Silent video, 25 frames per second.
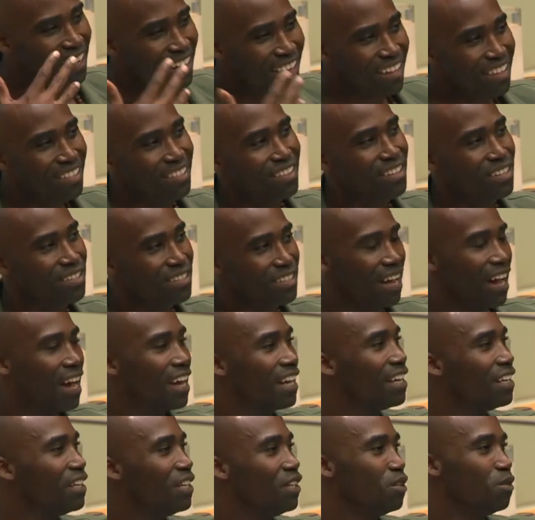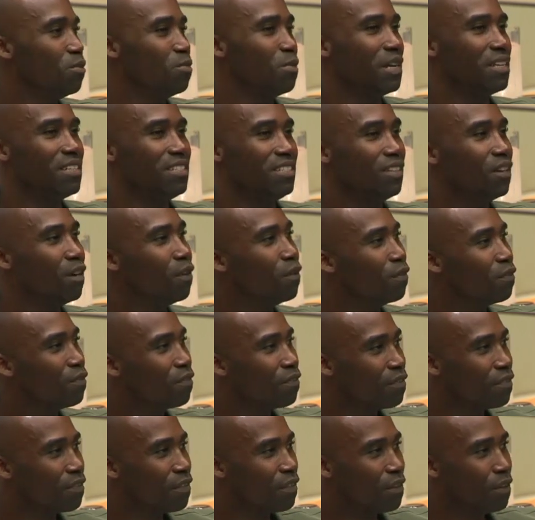in this, I can heal
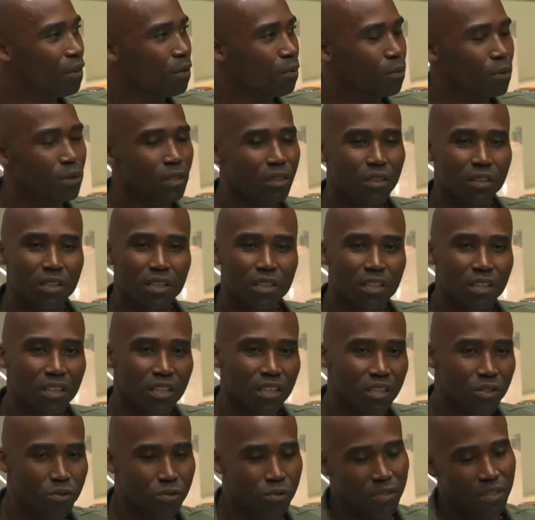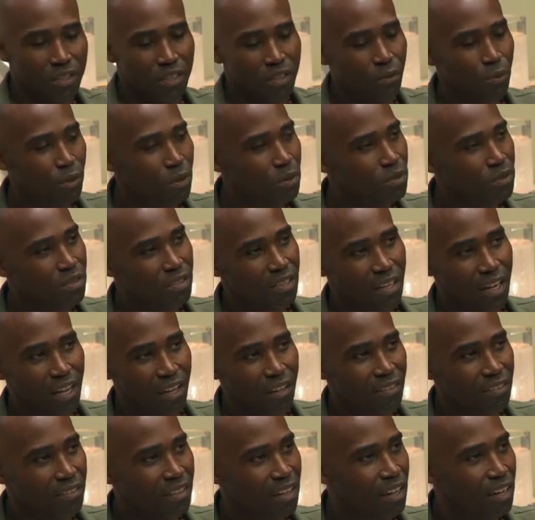myself. One of the interesting quotes that
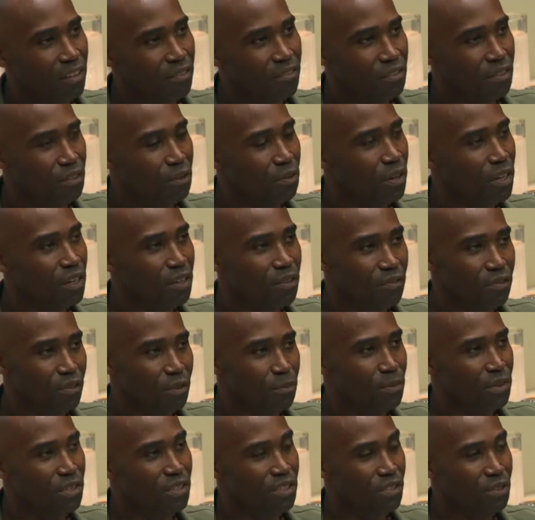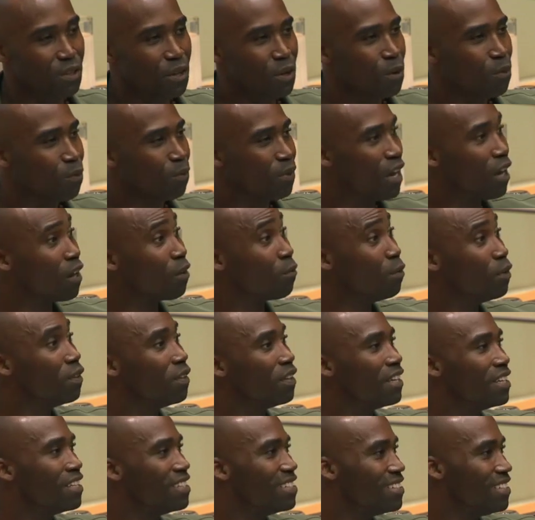I've created from this, when I
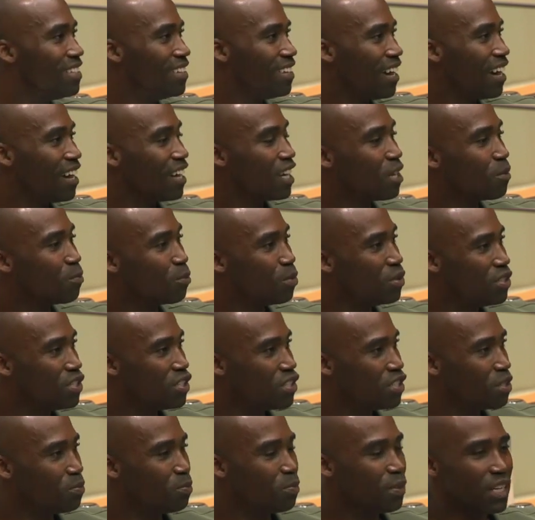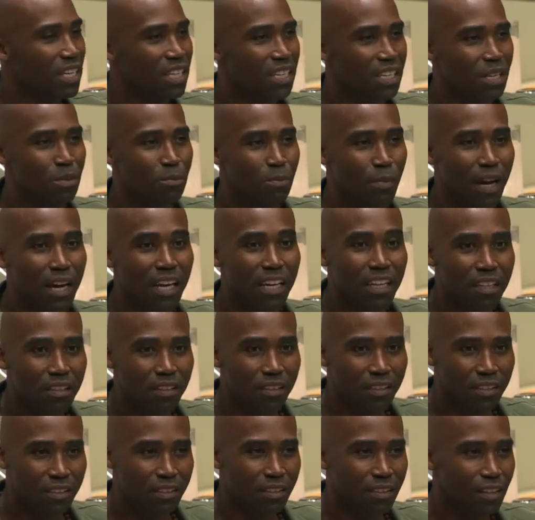realized that I can participate in my
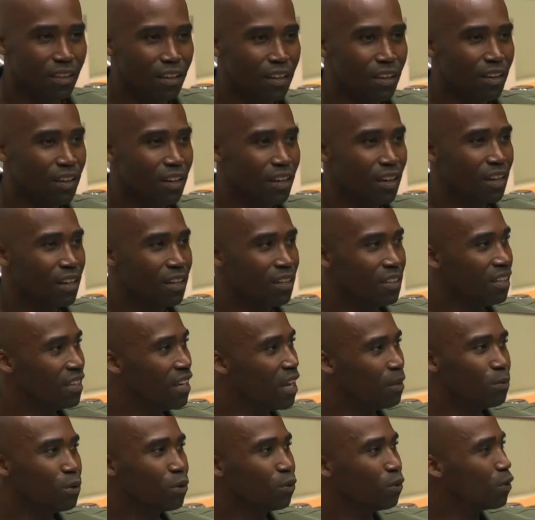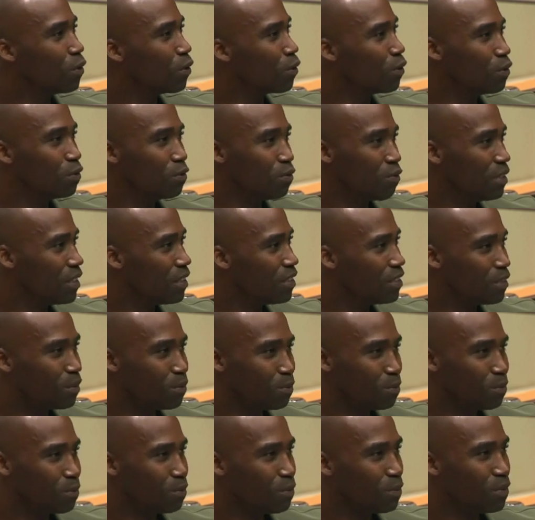healing, then I'm no longer the
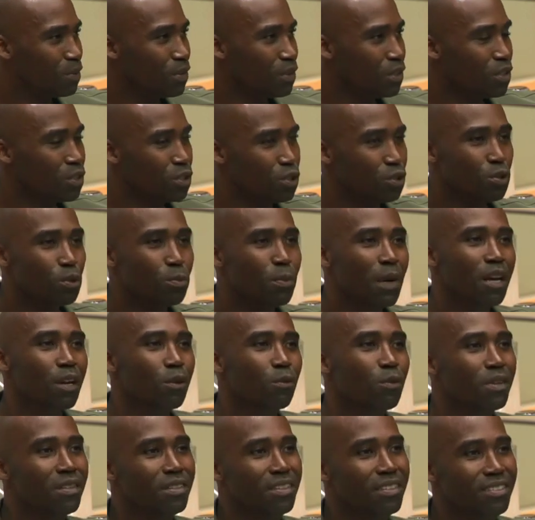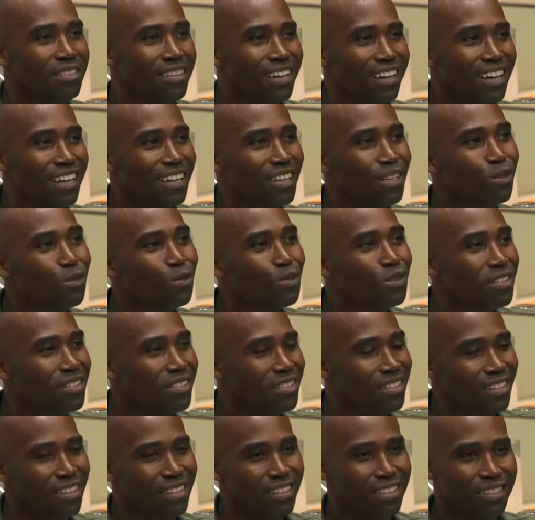victim. So no matter what the
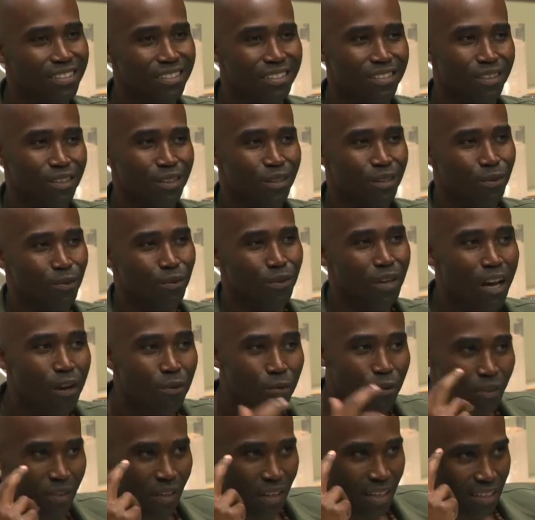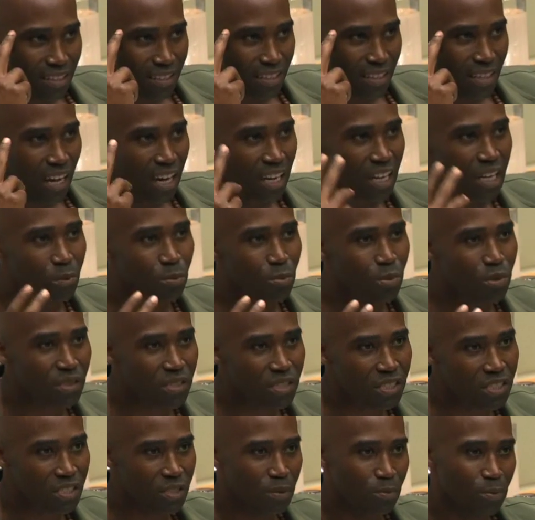diagnosis is, when I realize that I can
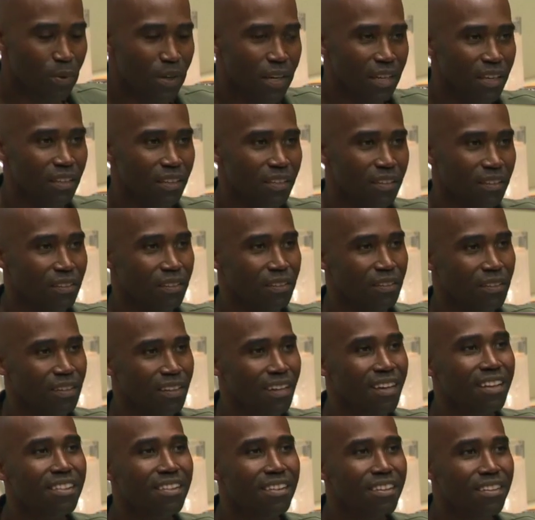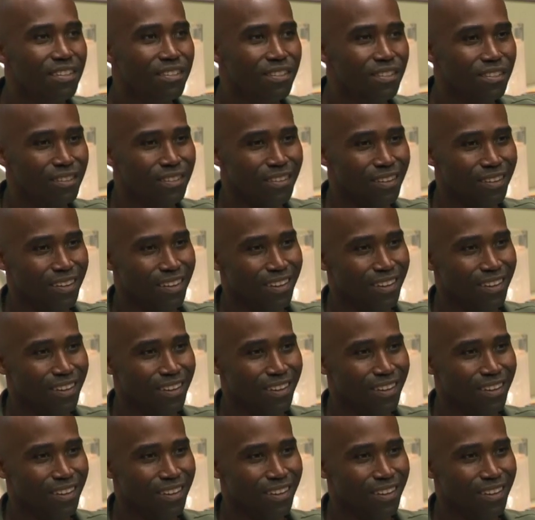participate in this,